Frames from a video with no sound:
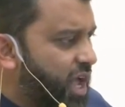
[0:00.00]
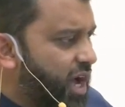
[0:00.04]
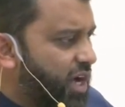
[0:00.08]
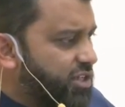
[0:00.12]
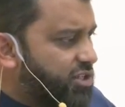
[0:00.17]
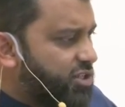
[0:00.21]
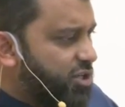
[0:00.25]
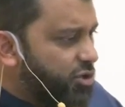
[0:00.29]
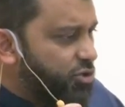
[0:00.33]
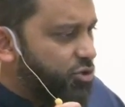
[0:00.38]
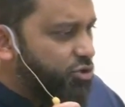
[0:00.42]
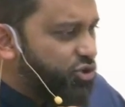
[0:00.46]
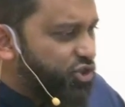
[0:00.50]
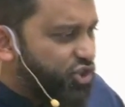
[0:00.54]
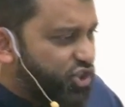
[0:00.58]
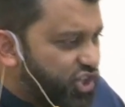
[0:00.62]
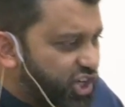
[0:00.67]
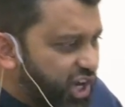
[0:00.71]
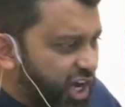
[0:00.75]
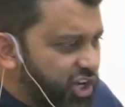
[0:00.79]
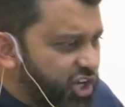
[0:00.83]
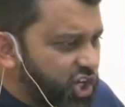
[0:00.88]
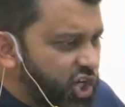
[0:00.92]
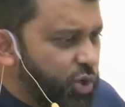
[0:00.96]
Until you
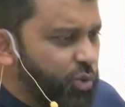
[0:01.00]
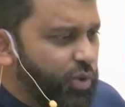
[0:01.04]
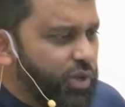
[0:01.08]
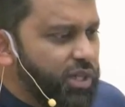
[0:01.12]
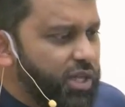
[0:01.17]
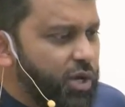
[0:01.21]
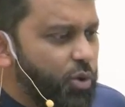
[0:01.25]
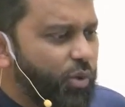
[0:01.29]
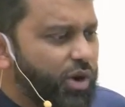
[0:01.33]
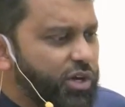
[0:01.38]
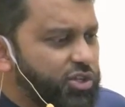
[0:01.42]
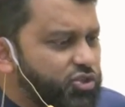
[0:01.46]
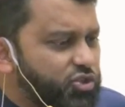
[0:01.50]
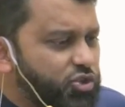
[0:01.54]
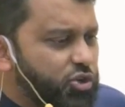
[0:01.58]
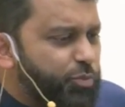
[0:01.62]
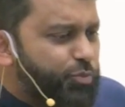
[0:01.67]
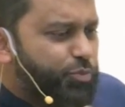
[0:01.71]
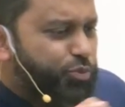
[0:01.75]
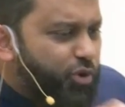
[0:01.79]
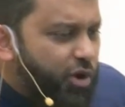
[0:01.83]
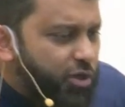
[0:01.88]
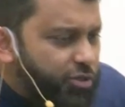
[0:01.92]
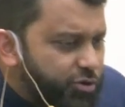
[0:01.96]
genuinely want your
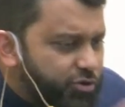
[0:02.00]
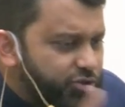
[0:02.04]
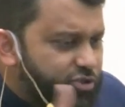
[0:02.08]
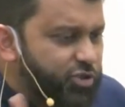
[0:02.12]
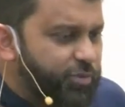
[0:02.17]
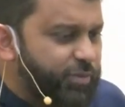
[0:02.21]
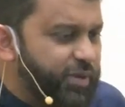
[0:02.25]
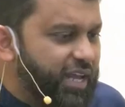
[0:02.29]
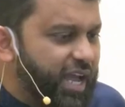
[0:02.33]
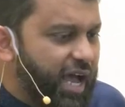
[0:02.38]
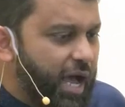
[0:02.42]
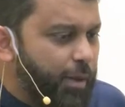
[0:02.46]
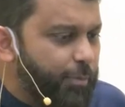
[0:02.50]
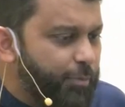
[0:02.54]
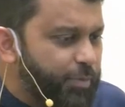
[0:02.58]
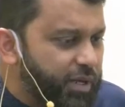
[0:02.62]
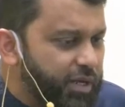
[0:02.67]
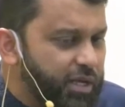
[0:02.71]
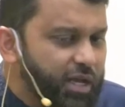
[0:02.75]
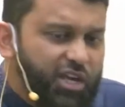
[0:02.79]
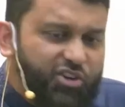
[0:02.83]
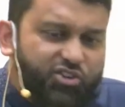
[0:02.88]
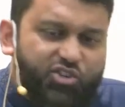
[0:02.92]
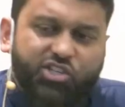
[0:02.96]
brother to be
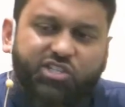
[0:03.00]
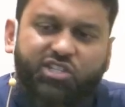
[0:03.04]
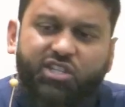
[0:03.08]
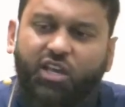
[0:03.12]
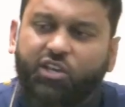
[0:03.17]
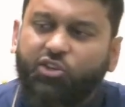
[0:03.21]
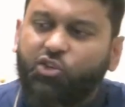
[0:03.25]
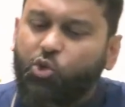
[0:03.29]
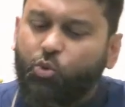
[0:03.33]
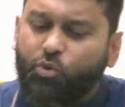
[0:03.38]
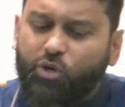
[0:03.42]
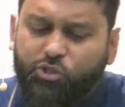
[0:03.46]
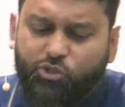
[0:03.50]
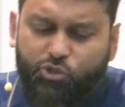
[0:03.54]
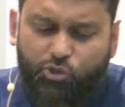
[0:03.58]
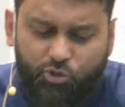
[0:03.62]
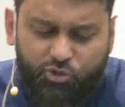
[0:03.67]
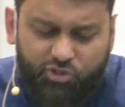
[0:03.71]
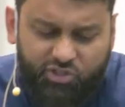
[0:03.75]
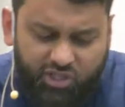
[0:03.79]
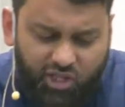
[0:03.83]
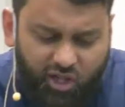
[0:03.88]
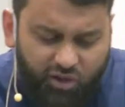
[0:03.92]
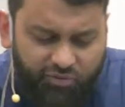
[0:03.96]
happy, just like you want
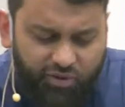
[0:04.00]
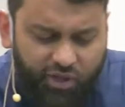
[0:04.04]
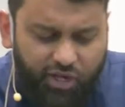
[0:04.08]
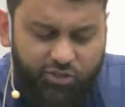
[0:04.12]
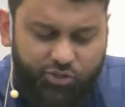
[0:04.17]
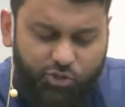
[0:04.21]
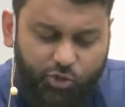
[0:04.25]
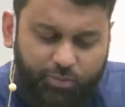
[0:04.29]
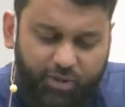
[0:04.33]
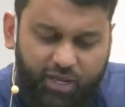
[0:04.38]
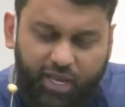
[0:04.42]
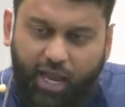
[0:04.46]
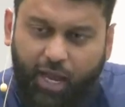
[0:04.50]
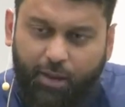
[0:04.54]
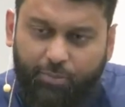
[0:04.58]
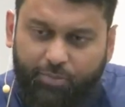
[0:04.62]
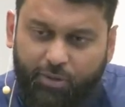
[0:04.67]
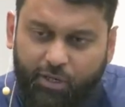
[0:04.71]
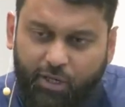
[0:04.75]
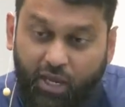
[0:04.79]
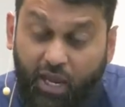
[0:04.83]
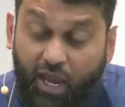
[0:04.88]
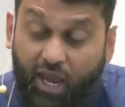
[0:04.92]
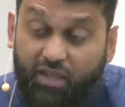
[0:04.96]
yourself to be
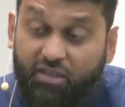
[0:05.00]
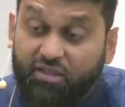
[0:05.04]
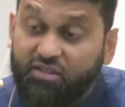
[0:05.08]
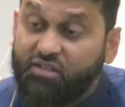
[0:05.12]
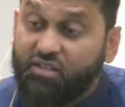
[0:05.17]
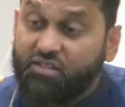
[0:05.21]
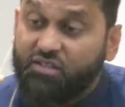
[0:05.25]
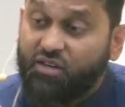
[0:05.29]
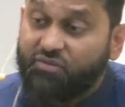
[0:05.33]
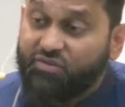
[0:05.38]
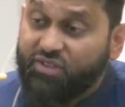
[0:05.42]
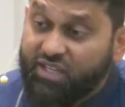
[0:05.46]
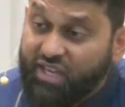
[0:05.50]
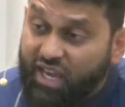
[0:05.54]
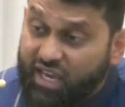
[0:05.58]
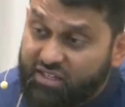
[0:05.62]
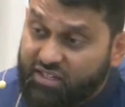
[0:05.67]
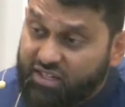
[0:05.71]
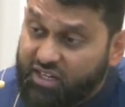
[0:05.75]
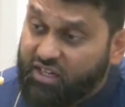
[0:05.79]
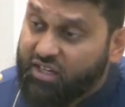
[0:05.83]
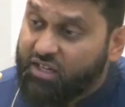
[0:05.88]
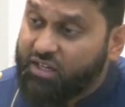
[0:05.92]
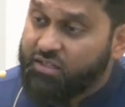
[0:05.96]
happy. And this is of the
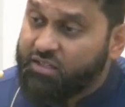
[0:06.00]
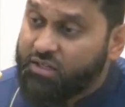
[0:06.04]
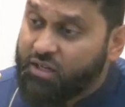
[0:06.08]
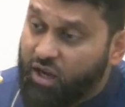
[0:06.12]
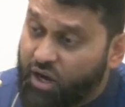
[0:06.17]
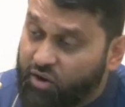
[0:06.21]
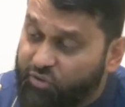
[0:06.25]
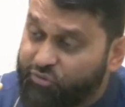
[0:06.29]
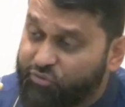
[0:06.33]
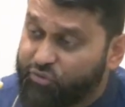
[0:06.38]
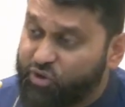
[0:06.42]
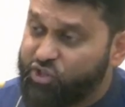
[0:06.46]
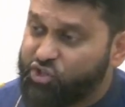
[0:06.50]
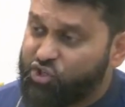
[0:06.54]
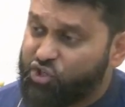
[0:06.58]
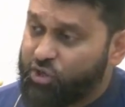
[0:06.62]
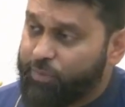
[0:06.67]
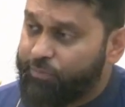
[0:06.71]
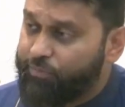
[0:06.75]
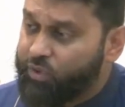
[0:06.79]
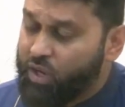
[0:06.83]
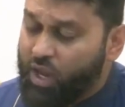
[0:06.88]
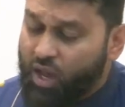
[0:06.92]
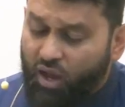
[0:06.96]
etiquettes of
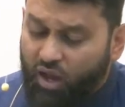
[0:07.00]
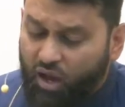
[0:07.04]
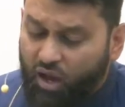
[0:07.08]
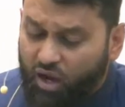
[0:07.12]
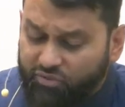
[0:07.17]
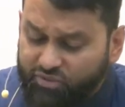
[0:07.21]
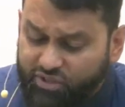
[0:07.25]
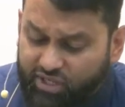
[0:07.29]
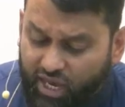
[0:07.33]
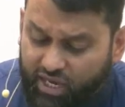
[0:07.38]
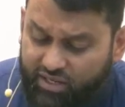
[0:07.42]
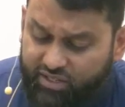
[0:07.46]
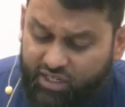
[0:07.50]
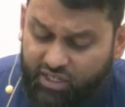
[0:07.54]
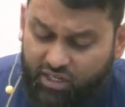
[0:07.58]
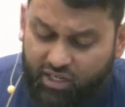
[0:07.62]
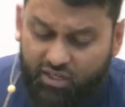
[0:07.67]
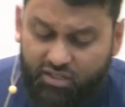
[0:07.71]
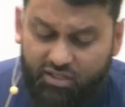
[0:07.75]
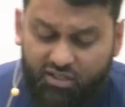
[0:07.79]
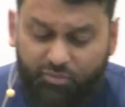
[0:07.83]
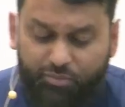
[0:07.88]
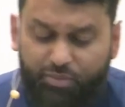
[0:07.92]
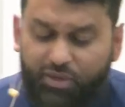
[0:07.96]
friendship. Of the
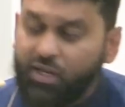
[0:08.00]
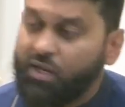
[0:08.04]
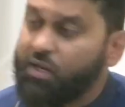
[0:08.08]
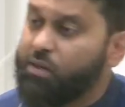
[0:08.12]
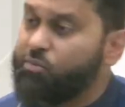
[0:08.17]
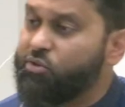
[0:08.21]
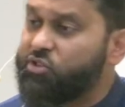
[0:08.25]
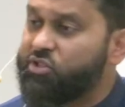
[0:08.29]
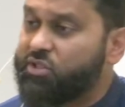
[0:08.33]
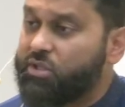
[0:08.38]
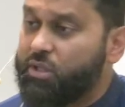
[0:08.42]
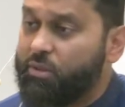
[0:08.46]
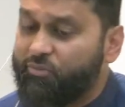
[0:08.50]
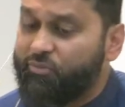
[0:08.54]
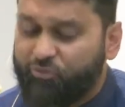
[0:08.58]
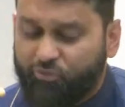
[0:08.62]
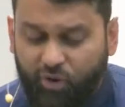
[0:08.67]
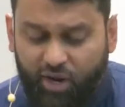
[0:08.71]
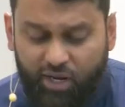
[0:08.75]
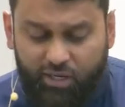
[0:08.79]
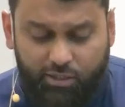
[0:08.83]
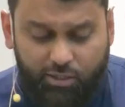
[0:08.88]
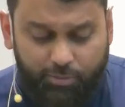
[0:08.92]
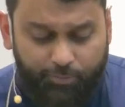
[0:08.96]
etiquettes of being a Muslim
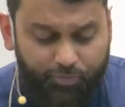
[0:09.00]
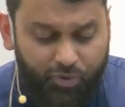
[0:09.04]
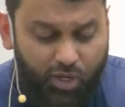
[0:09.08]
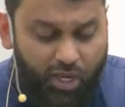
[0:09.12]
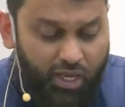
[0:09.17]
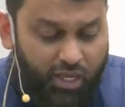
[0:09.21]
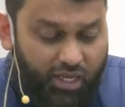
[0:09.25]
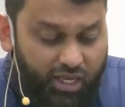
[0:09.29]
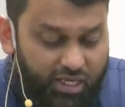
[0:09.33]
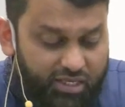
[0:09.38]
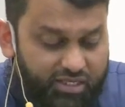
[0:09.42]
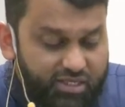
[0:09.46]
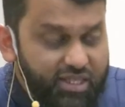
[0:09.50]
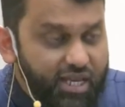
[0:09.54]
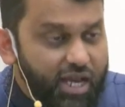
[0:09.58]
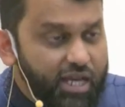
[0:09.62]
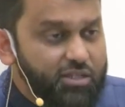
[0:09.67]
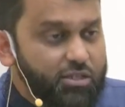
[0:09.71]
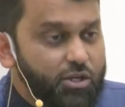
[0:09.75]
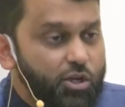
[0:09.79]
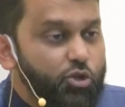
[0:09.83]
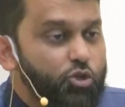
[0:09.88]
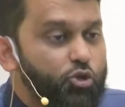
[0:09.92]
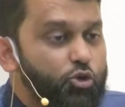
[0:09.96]
friend is
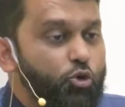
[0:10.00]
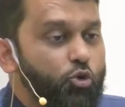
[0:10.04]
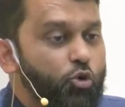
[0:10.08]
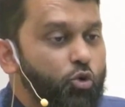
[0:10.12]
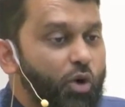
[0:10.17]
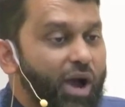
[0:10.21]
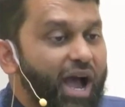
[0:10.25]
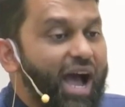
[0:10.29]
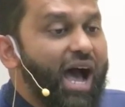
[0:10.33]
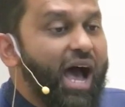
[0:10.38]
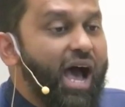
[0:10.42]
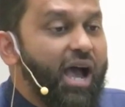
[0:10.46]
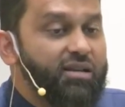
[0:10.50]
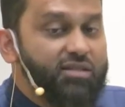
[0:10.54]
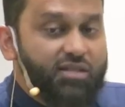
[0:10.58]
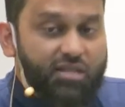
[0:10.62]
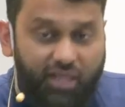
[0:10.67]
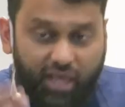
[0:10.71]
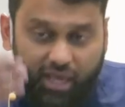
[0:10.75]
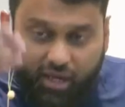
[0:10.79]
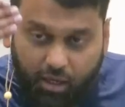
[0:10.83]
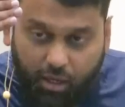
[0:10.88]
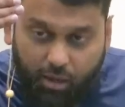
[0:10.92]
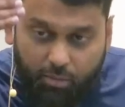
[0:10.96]
that you act
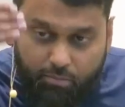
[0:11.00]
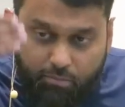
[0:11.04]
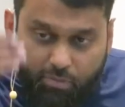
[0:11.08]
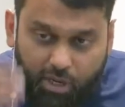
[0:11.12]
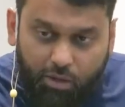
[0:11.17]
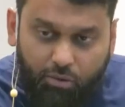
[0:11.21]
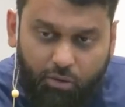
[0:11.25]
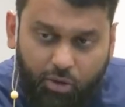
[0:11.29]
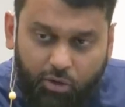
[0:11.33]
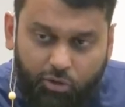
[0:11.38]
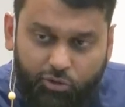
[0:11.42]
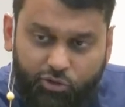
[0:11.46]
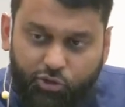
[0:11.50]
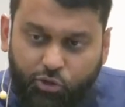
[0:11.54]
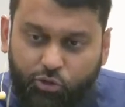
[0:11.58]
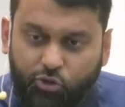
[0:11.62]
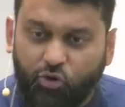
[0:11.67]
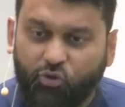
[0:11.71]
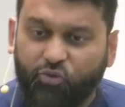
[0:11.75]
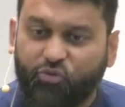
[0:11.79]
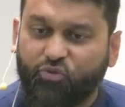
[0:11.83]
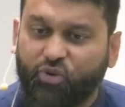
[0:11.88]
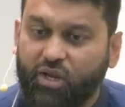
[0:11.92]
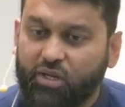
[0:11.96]
like a mirror to
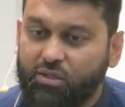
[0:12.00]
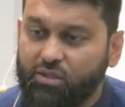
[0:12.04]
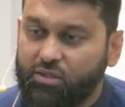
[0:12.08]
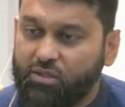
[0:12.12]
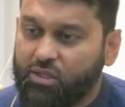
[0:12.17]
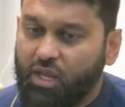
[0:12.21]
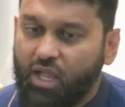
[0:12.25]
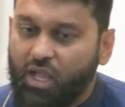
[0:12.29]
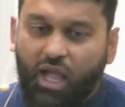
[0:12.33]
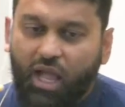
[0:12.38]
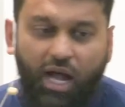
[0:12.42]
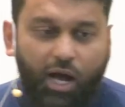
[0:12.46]
your friend.